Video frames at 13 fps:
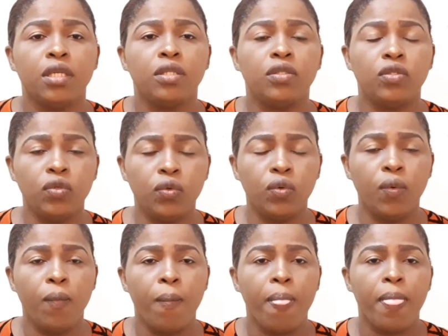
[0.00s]
to
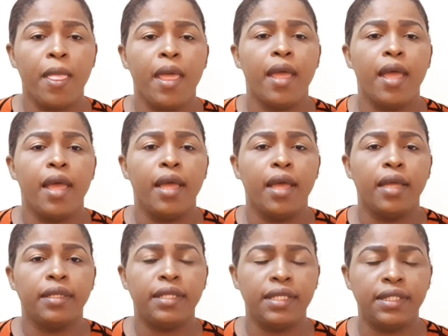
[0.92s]

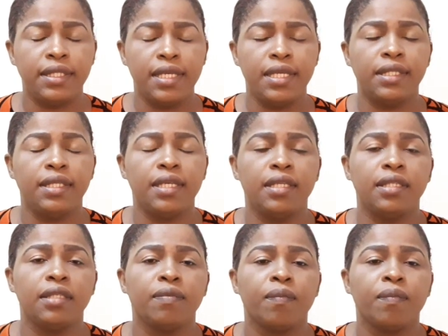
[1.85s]
diseases.